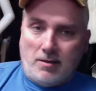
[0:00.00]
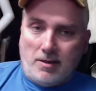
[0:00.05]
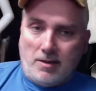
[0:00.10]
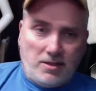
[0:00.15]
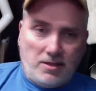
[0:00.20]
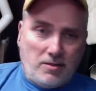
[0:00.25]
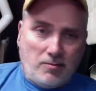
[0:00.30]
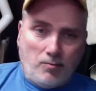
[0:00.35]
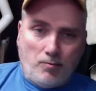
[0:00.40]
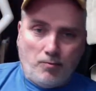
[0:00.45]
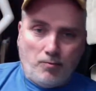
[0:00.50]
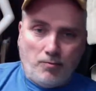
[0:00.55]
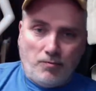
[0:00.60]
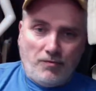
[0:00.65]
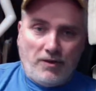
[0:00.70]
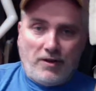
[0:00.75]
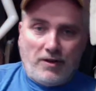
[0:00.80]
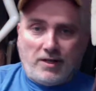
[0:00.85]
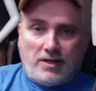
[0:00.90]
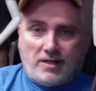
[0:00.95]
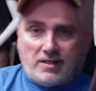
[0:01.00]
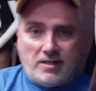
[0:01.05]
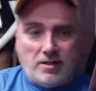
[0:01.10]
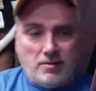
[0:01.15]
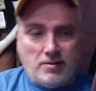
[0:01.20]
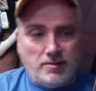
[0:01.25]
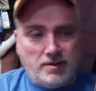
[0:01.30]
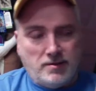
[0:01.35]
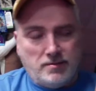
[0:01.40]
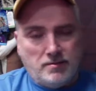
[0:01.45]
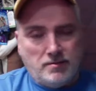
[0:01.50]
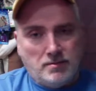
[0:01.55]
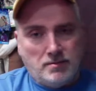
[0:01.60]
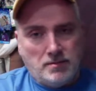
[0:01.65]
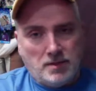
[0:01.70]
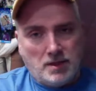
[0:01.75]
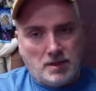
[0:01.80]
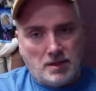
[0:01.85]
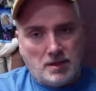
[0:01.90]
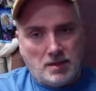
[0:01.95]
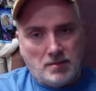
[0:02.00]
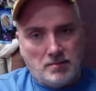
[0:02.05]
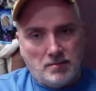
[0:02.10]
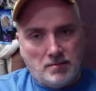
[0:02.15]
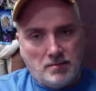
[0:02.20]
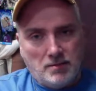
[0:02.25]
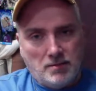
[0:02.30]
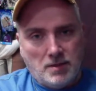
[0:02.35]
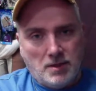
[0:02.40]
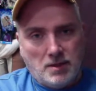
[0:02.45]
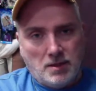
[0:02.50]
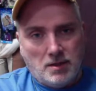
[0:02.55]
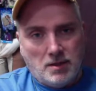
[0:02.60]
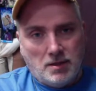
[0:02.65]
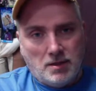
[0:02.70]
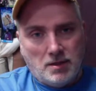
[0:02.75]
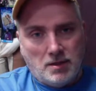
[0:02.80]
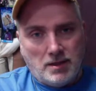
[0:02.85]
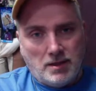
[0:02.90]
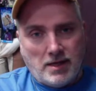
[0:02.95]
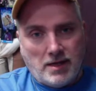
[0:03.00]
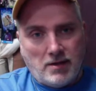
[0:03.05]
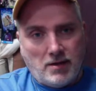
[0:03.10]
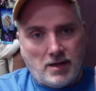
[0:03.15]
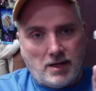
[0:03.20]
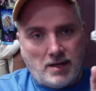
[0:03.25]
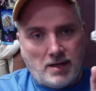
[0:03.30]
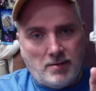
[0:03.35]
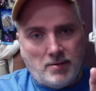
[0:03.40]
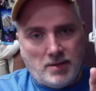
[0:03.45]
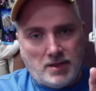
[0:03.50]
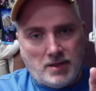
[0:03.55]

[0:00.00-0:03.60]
it's a very nice helmet. Um, now I